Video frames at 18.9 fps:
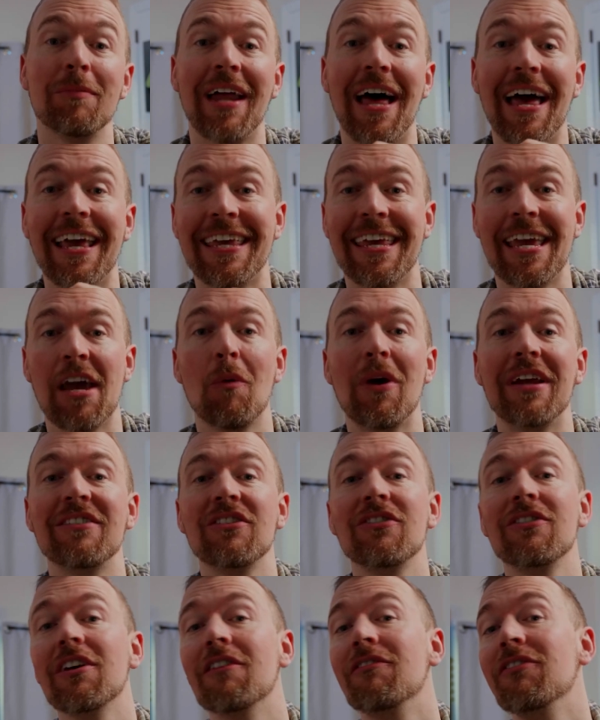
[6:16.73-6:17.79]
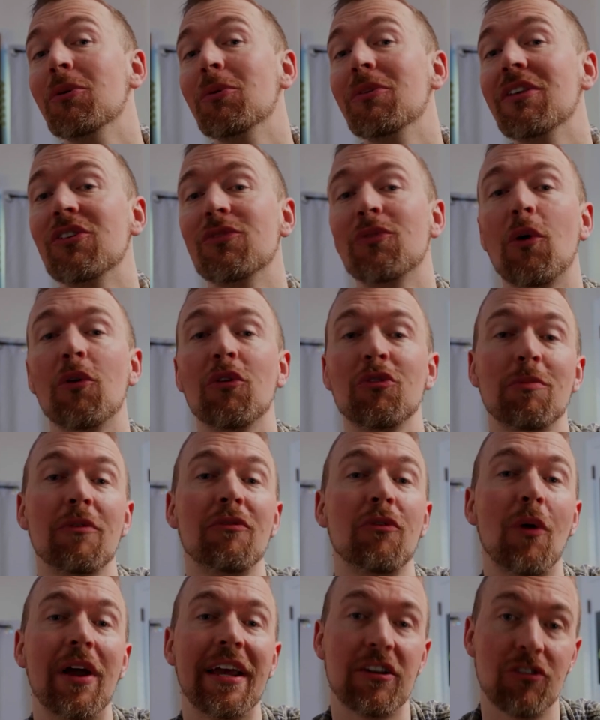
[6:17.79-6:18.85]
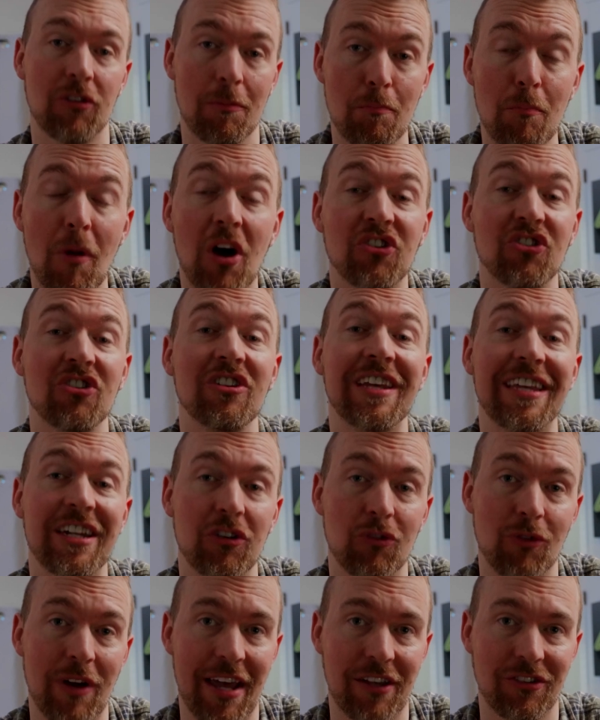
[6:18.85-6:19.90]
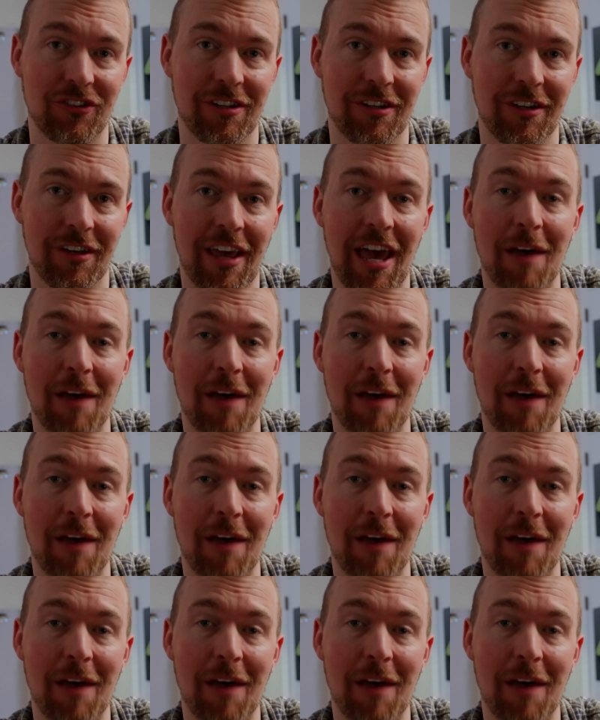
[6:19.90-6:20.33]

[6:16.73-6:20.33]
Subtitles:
but I can't wait to see a few of these photos before I get some much needed rest.